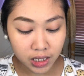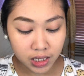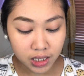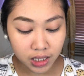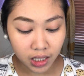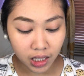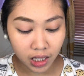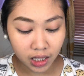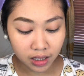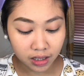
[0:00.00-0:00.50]

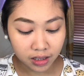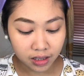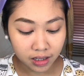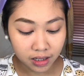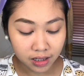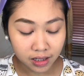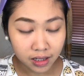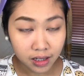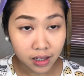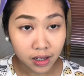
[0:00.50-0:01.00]
skin
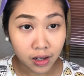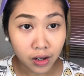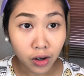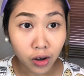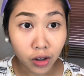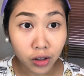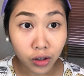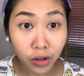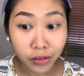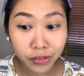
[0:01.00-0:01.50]

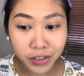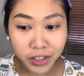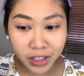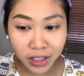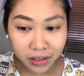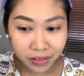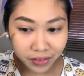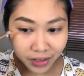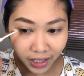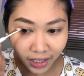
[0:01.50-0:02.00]
all over
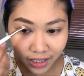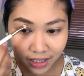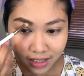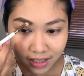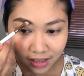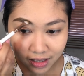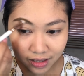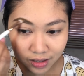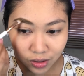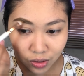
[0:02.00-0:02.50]
the face.